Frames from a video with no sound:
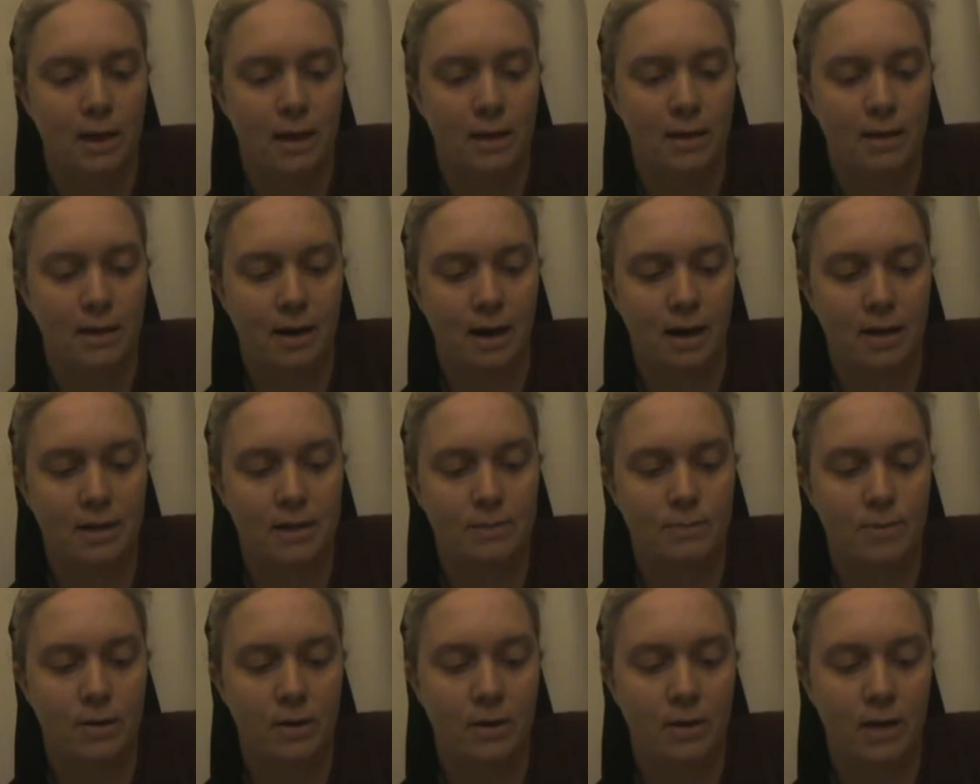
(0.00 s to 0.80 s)
It did
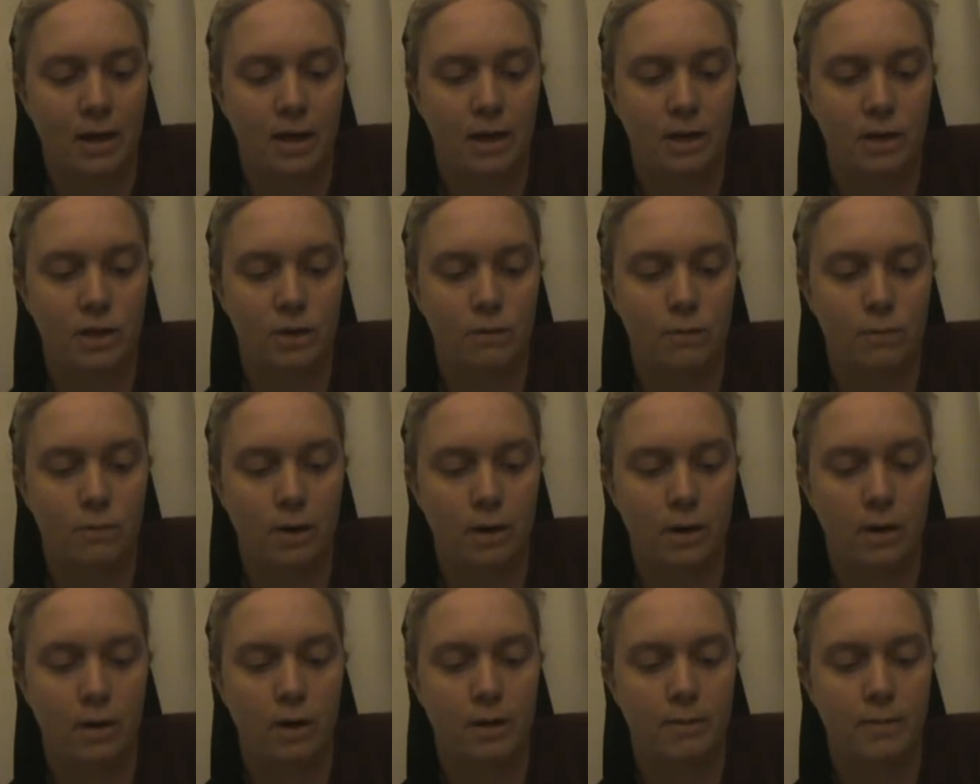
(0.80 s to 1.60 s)
not spare the ancient
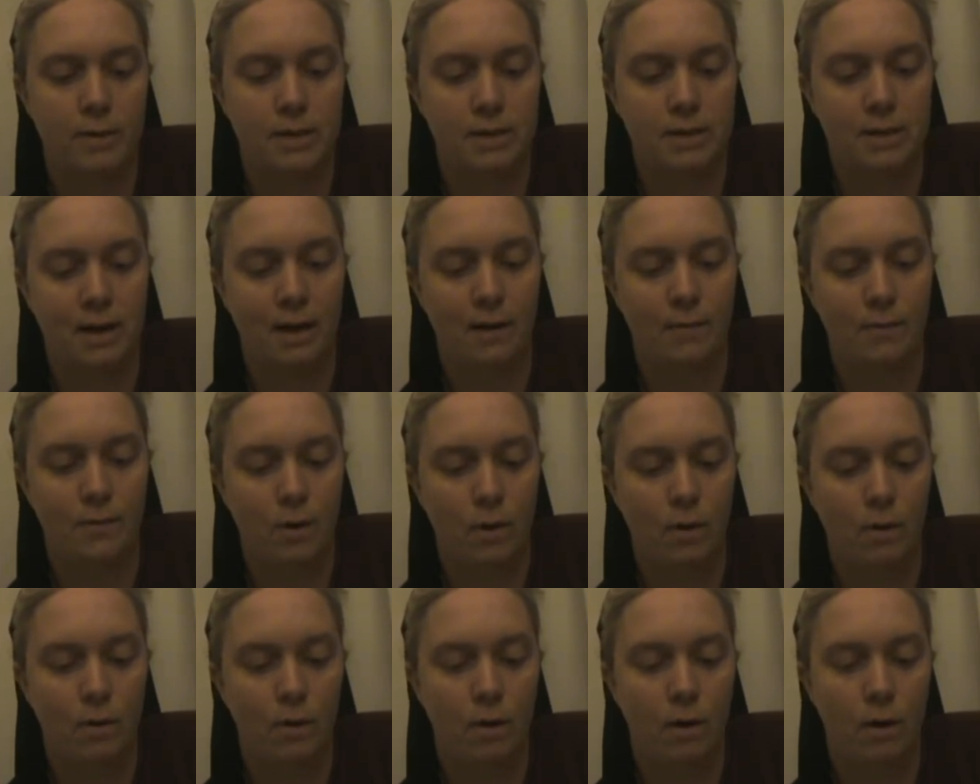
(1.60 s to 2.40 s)
world, but saved
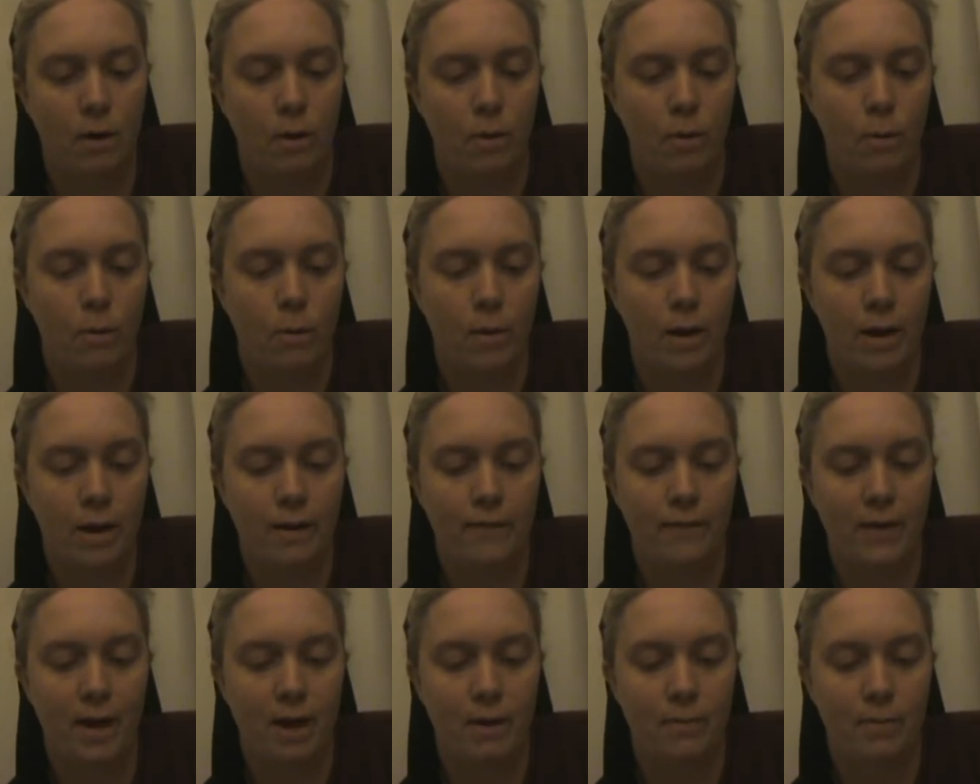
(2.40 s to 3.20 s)
Noah, one
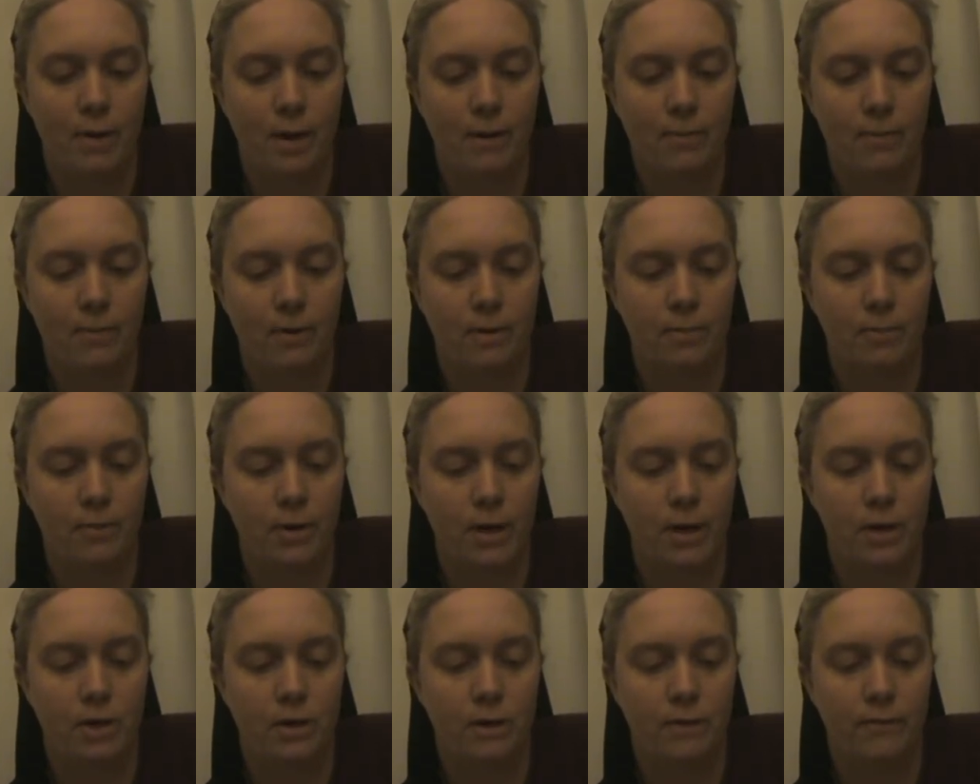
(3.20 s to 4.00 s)
of 8 people, a
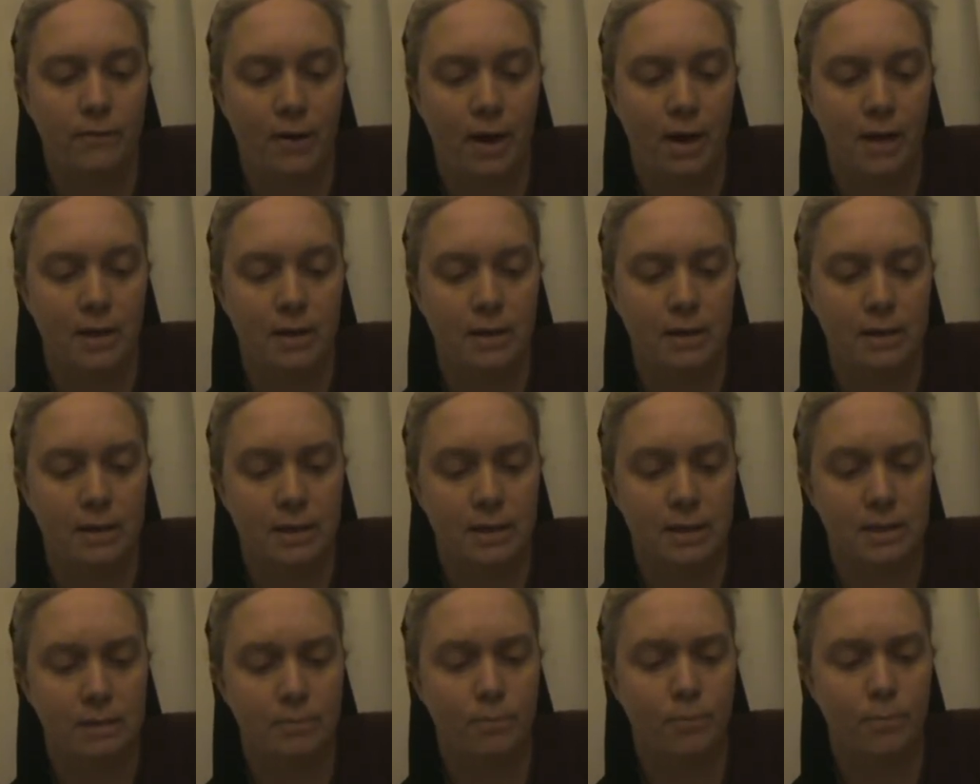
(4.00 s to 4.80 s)
preacher of
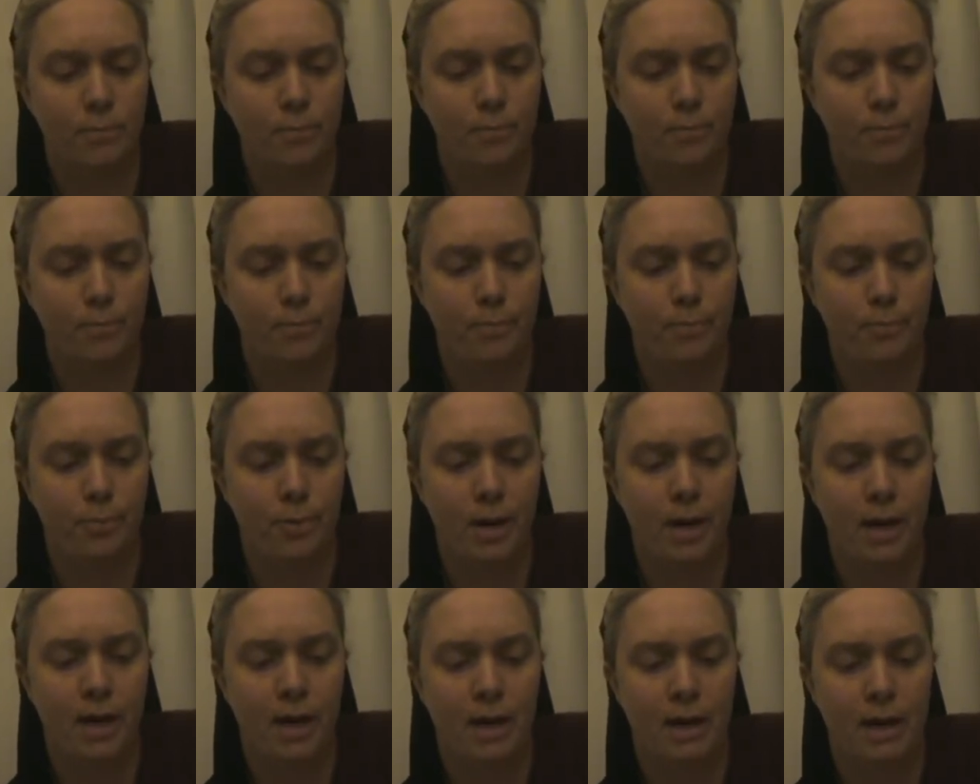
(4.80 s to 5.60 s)
righteousness,
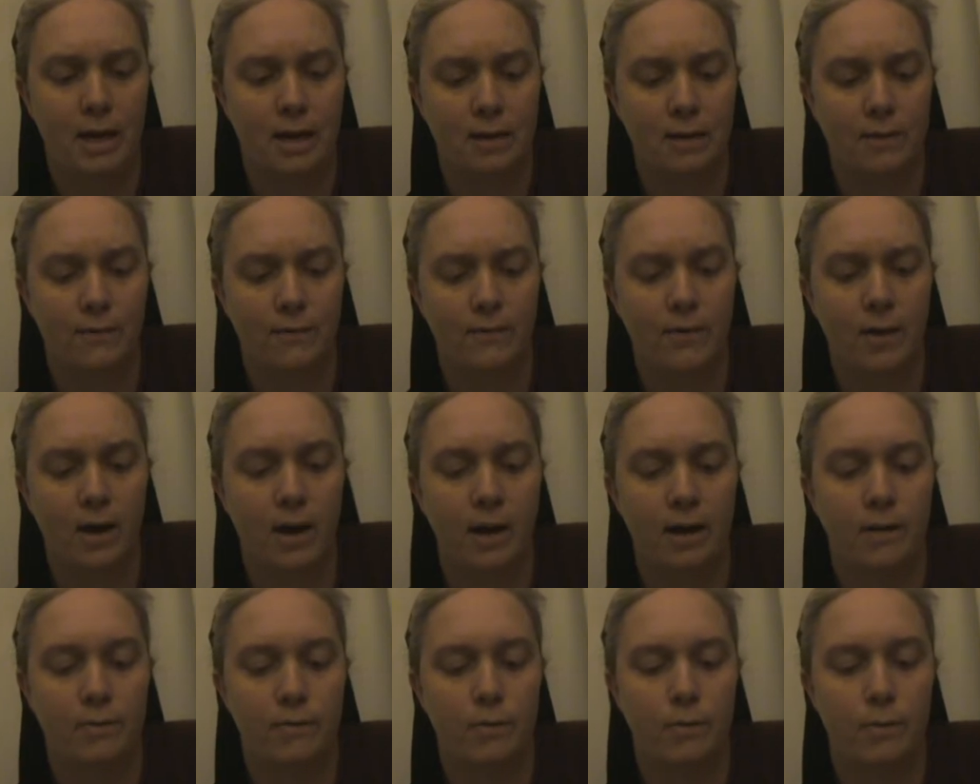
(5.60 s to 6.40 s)
bringing in the
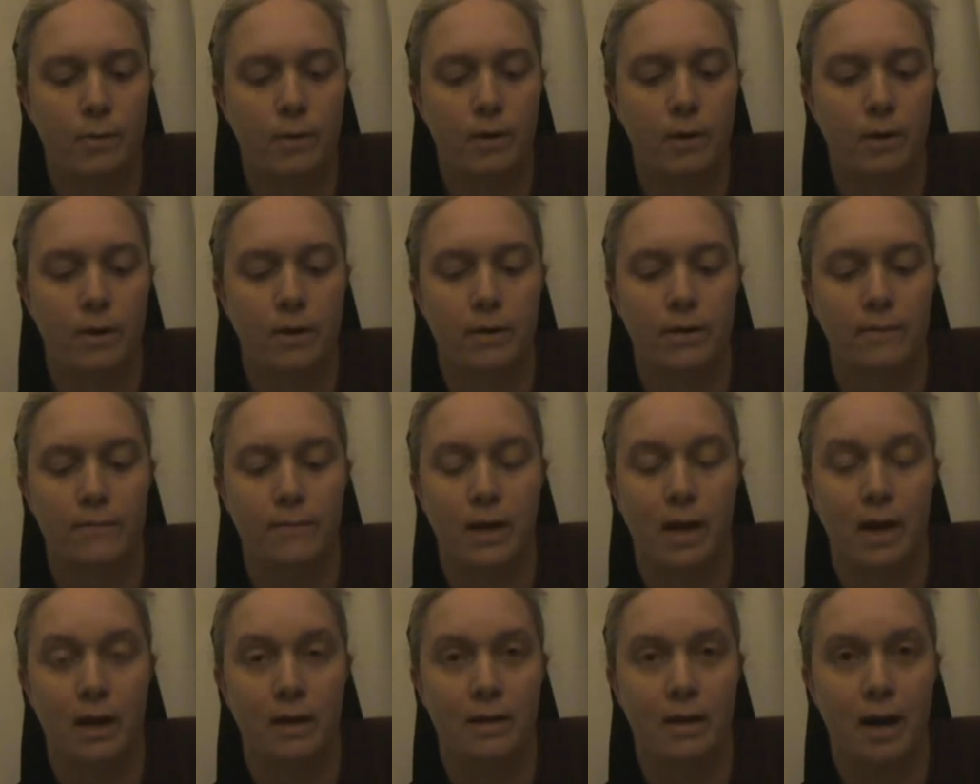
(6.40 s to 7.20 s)
flood of the world of
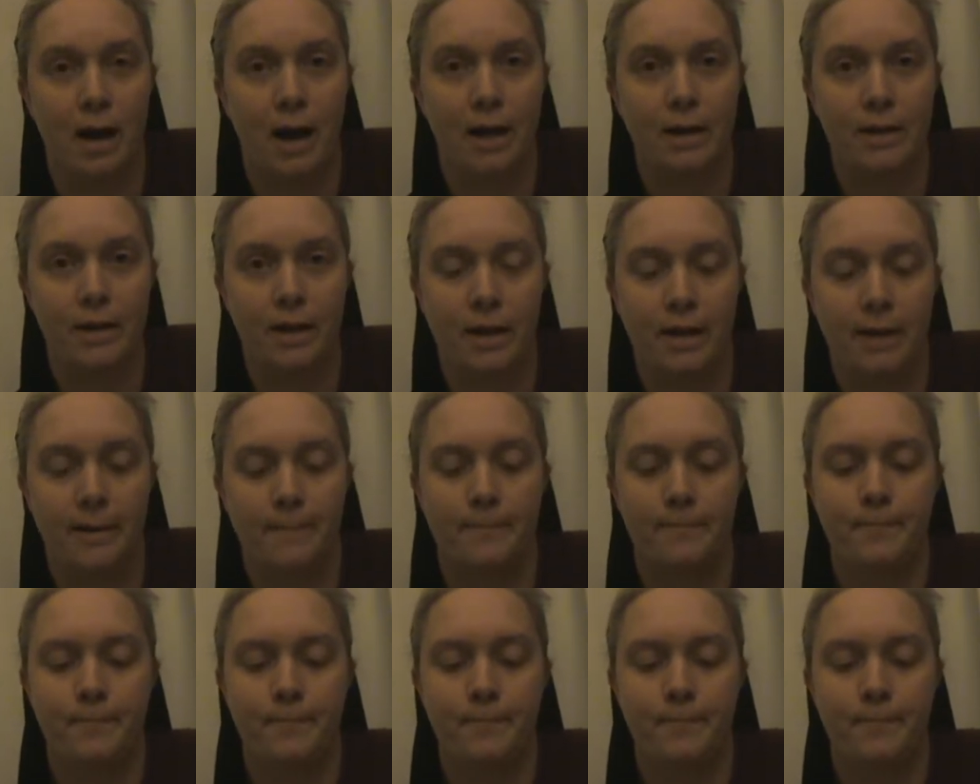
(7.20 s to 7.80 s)
the ungodly,